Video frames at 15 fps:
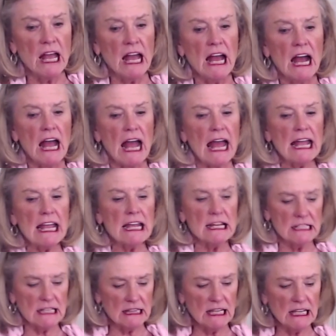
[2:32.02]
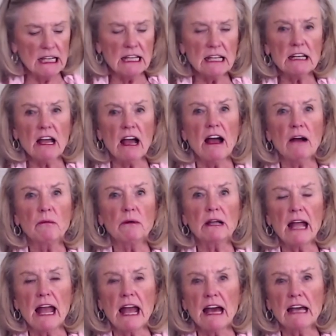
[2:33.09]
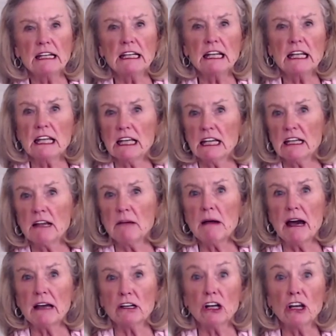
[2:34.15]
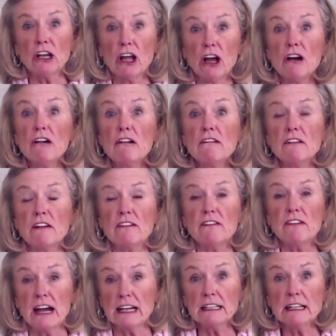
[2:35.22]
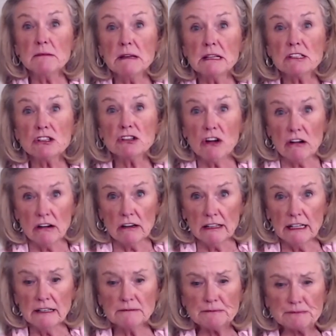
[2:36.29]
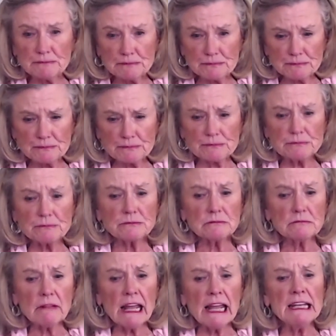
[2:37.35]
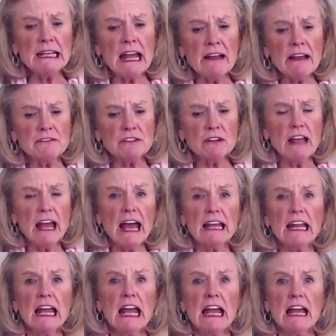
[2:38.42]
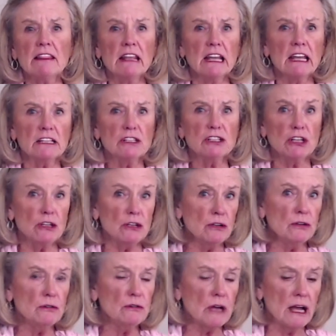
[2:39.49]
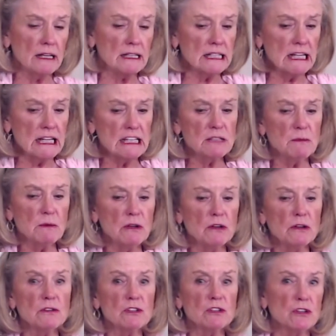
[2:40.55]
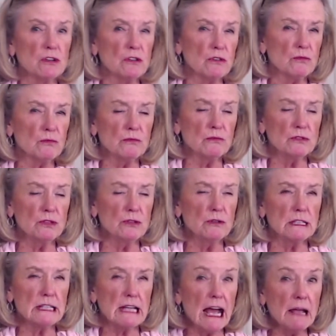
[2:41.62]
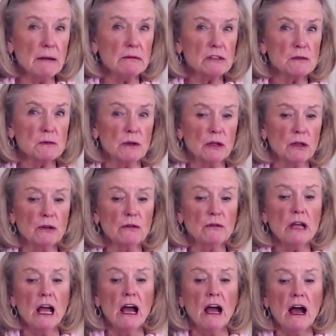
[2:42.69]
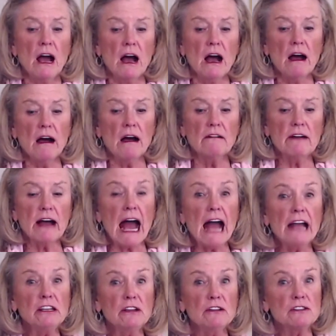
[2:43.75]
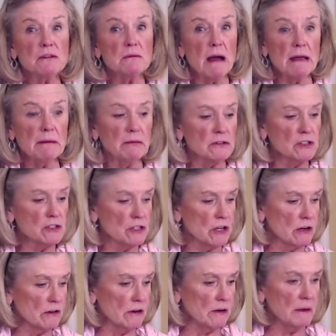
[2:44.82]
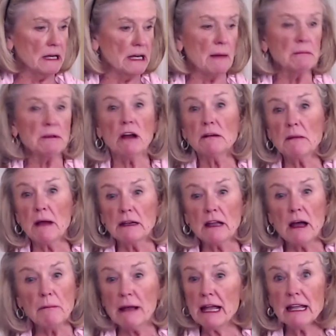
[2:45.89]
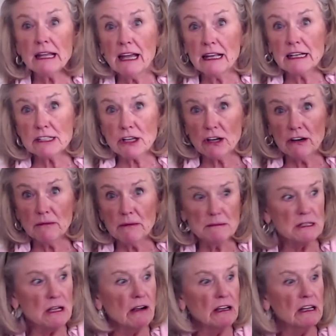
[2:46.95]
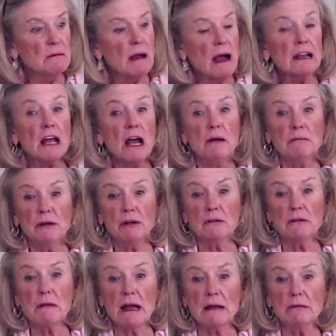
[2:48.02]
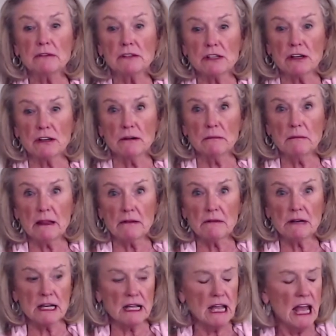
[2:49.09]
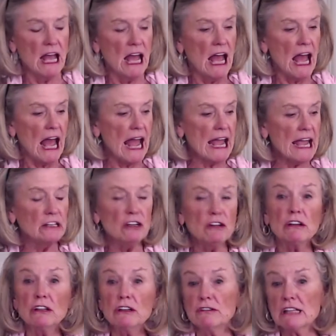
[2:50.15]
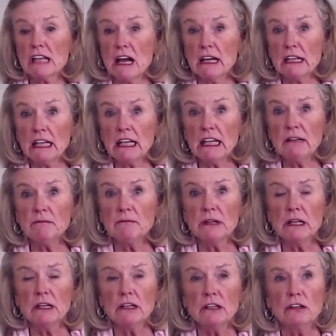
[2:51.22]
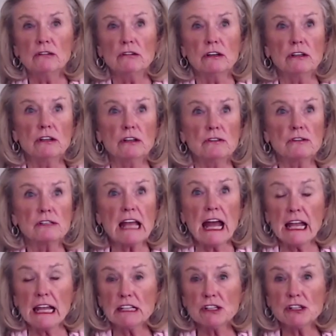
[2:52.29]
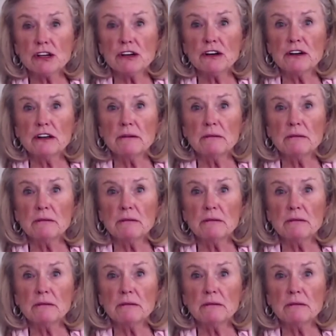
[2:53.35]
And then we added in about a clove of finely minced garlic. And after that, then 2 teaspoons to a tablespoon of, I used maple syrup, and I'm talking about not pancake syrup, I'm talking about pure maple syrup, by the way. And you could use honey, you could use cane syrup,